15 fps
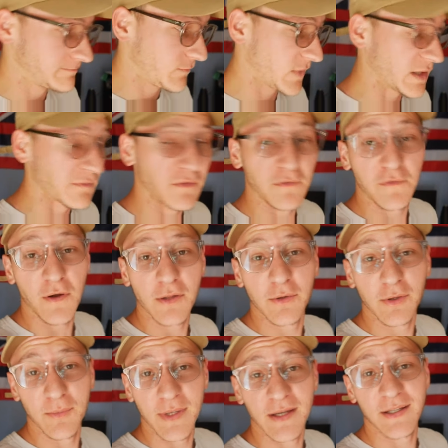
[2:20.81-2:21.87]
If you're
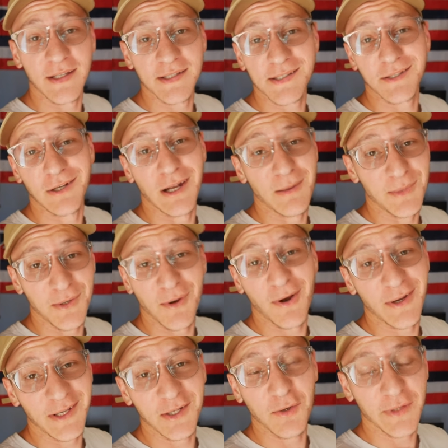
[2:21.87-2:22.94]
following me on Instagram, you
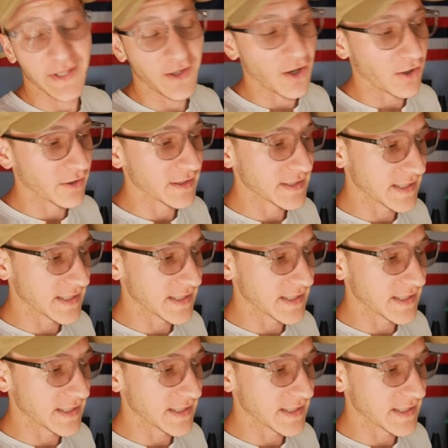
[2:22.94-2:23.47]
already know what the car is